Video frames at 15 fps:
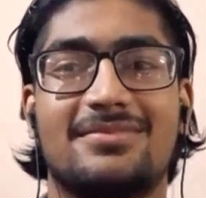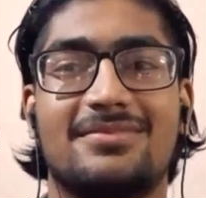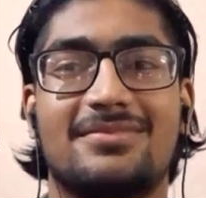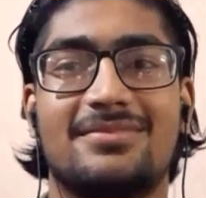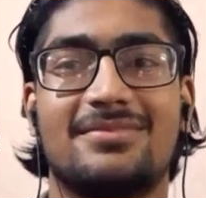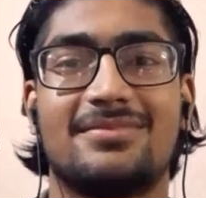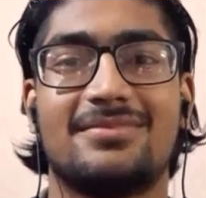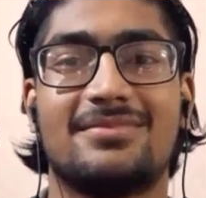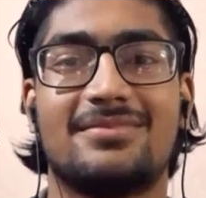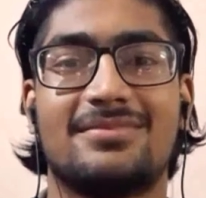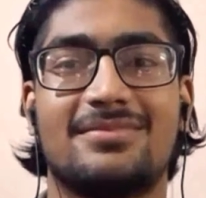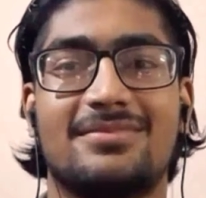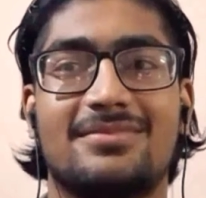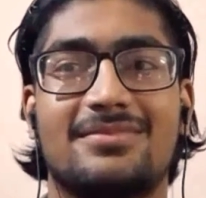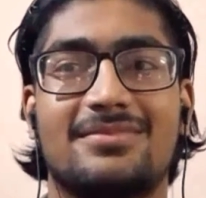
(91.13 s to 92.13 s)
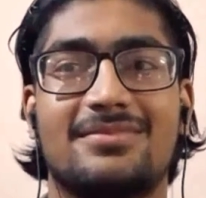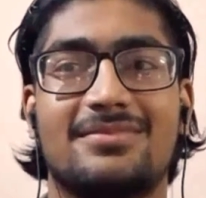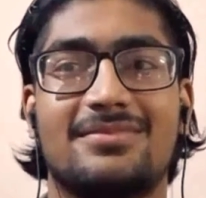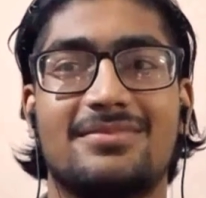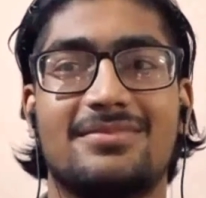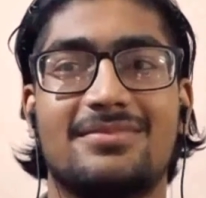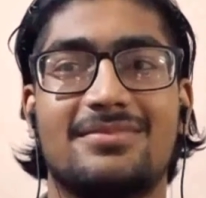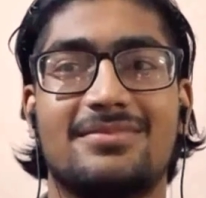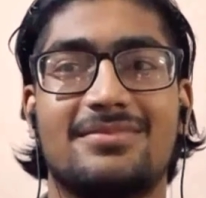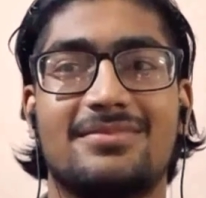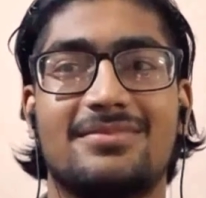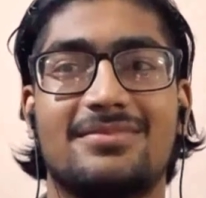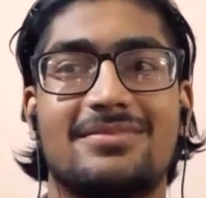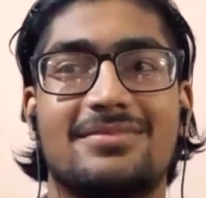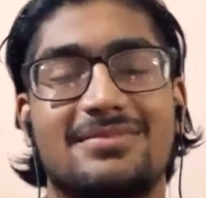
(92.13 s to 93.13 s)

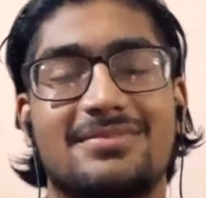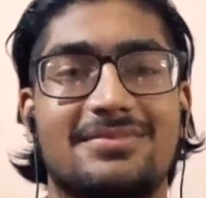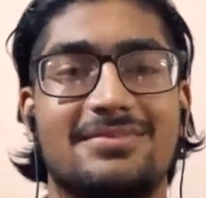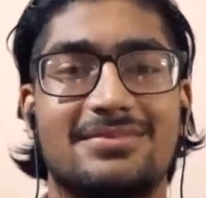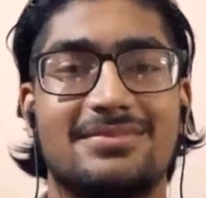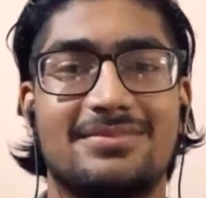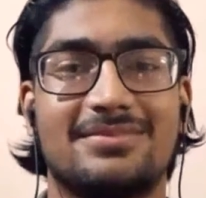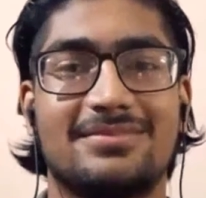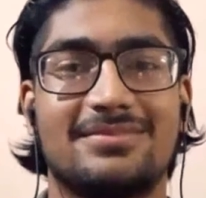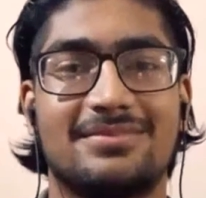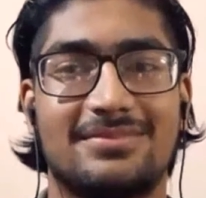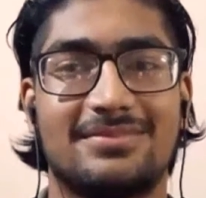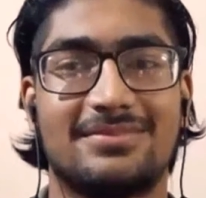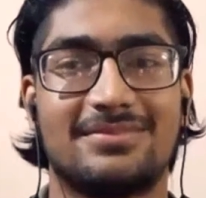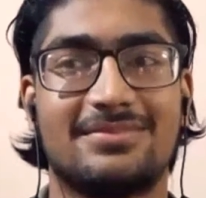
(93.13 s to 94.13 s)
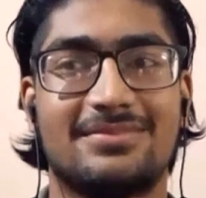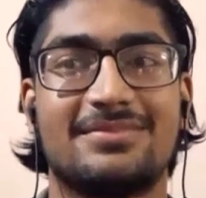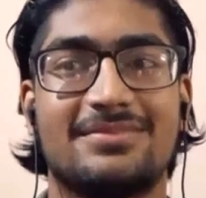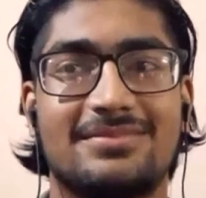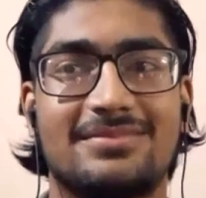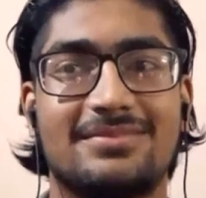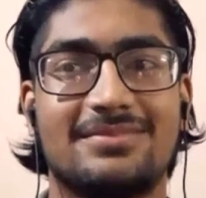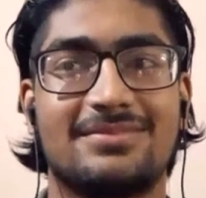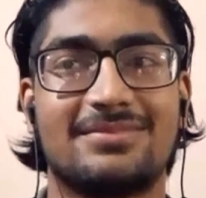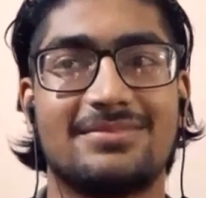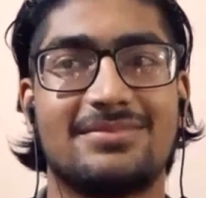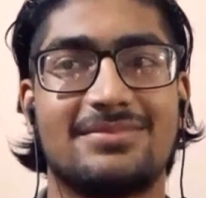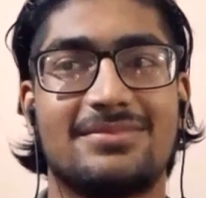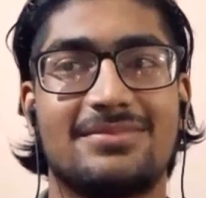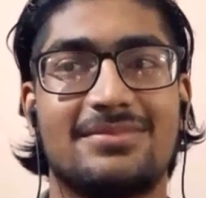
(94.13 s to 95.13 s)

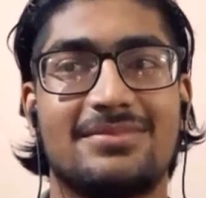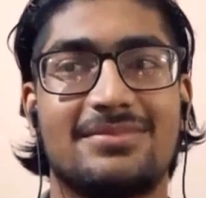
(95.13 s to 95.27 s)
(silent)